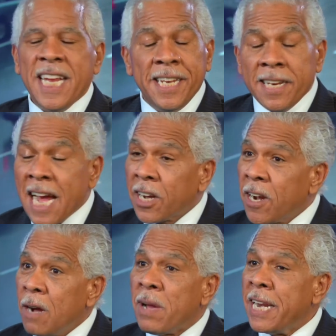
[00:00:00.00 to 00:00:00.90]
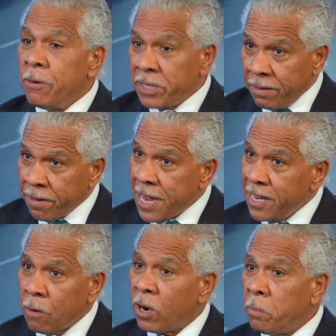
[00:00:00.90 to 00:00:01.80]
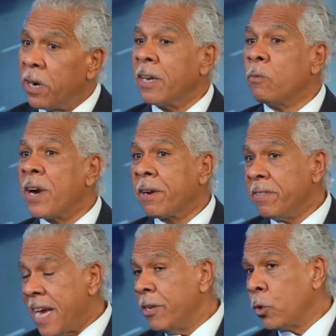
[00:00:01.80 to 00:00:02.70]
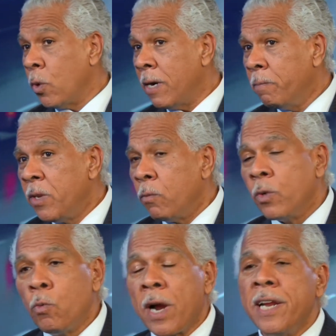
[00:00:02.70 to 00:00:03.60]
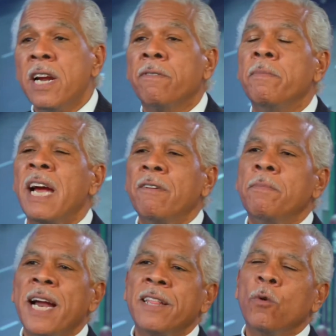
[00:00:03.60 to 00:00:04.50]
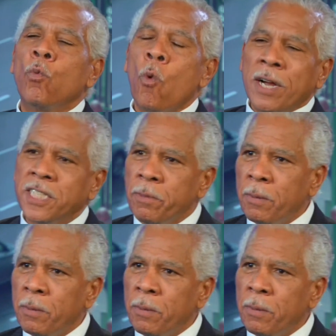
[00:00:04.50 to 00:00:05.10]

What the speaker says: He did not come, and he was invited. I want to put on the record that as well. We want to hear from everybody that wants to be